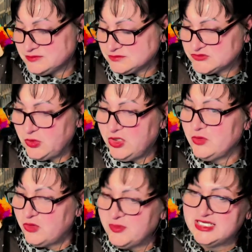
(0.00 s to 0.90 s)
The
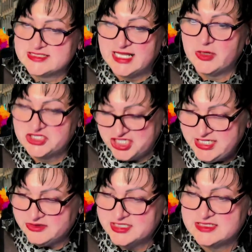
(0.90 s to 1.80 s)
word woman is like a
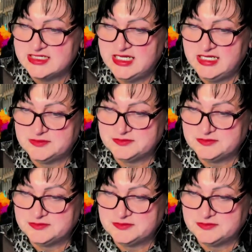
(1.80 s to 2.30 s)
shield, isn't it?